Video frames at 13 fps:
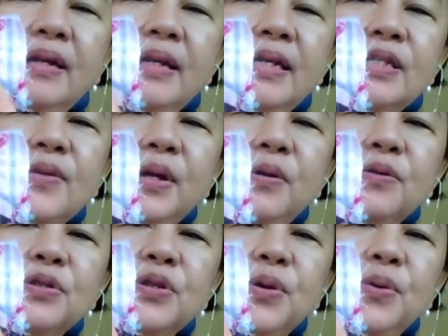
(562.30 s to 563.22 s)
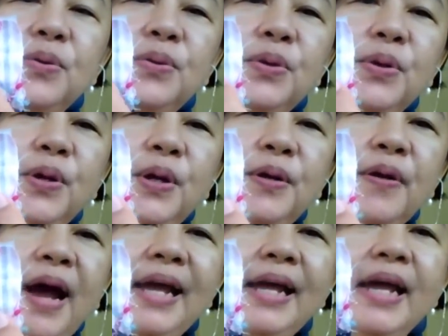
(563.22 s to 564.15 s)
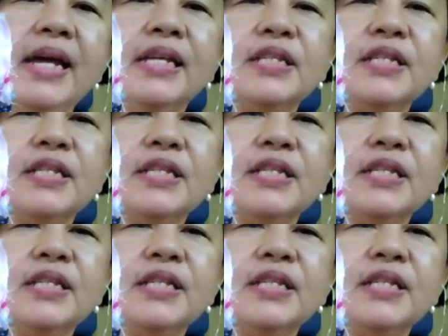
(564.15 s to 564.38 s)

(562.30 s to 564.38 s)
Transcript: This one also, right?